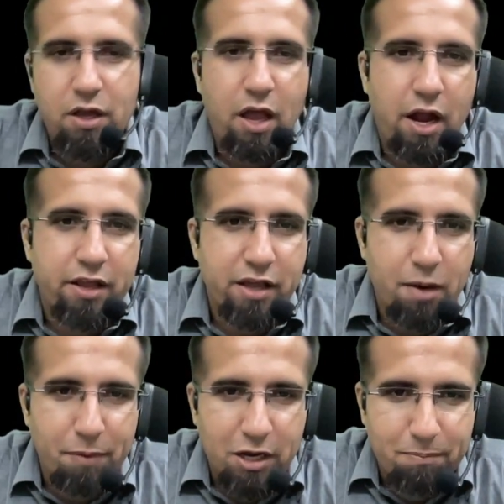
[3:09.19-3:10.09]
And here I
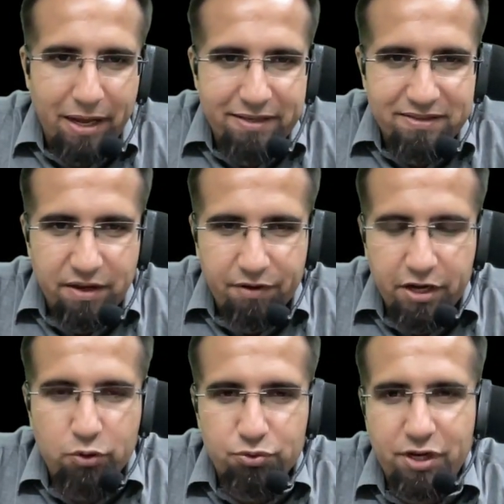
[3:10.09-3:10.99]
multiply 7
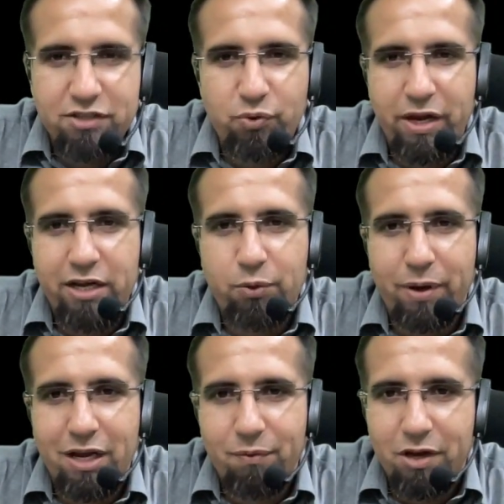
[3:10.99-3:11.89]
into 3, so I write
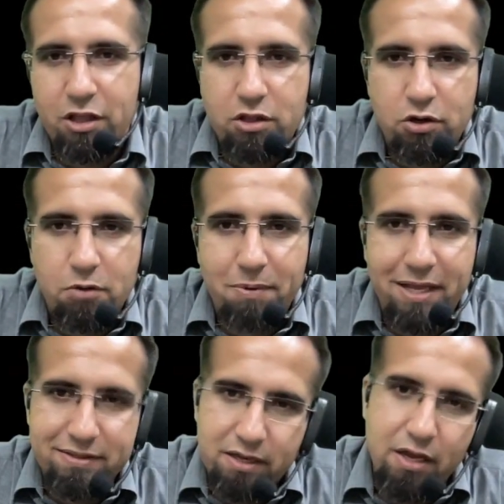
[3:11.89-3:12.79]
21 in the third
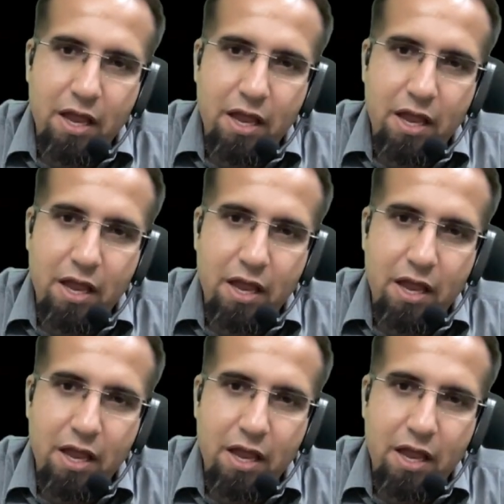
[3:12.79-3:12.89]
place,